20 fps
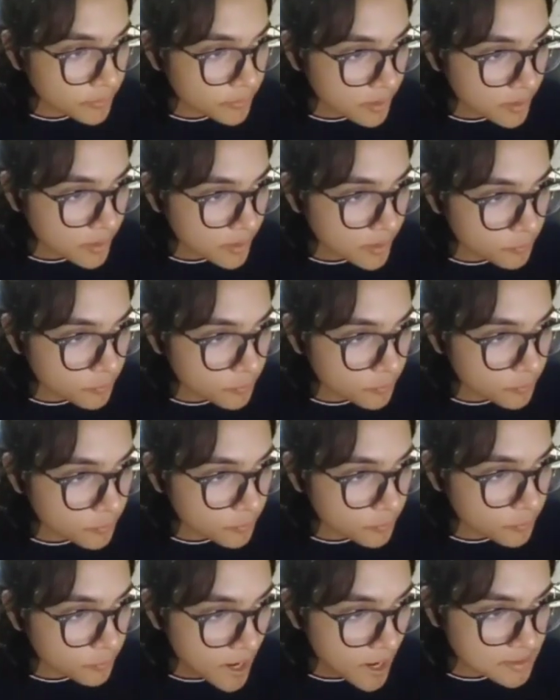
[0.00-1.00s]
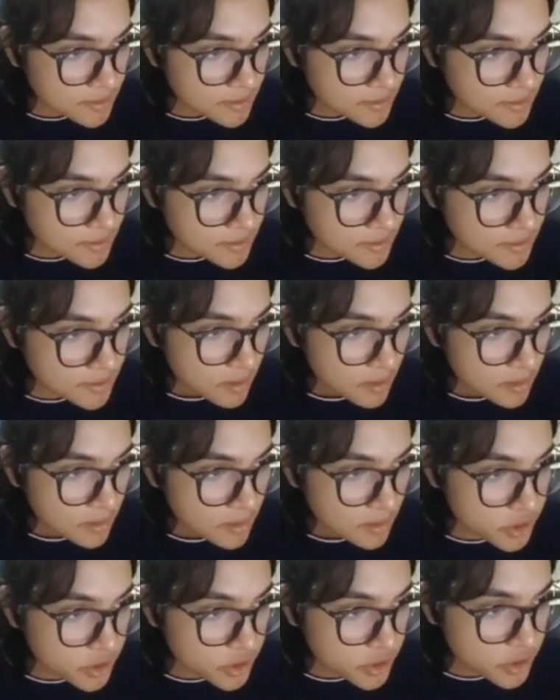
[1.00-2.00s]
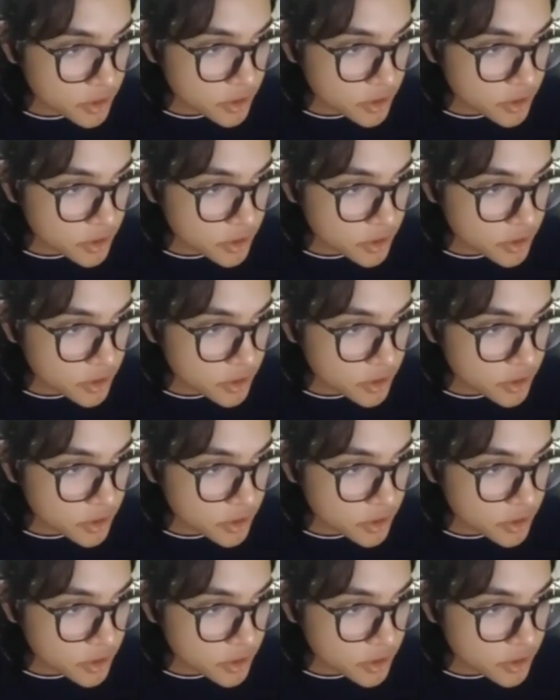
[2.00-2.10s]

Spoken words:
in which has G